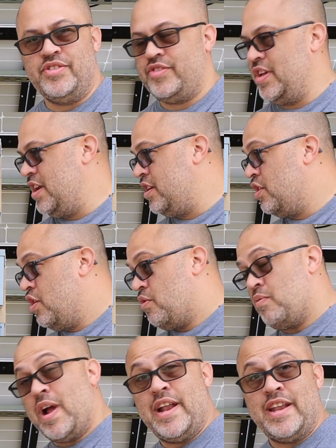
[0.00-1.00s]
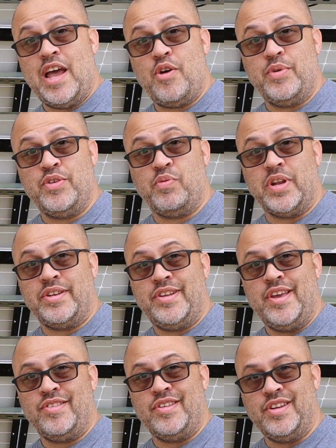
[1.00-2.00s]
of this thing. Right now, we just wanna
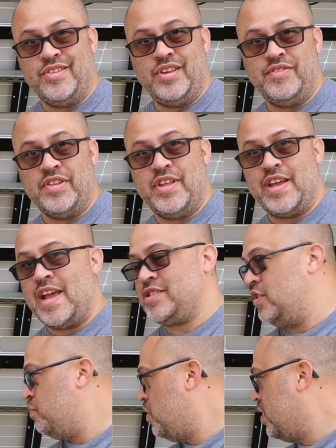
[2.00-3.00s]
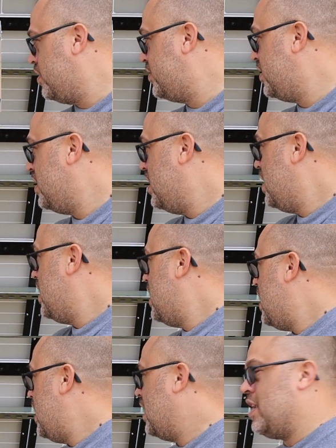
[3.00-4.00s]
test it to see if the thing actually works.
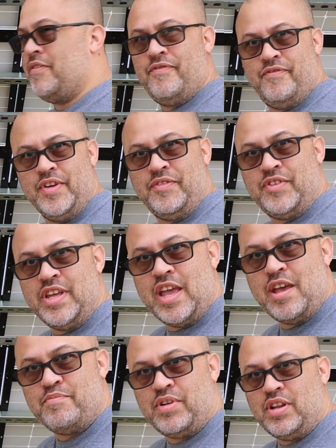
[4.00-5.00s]
I got a 50 amp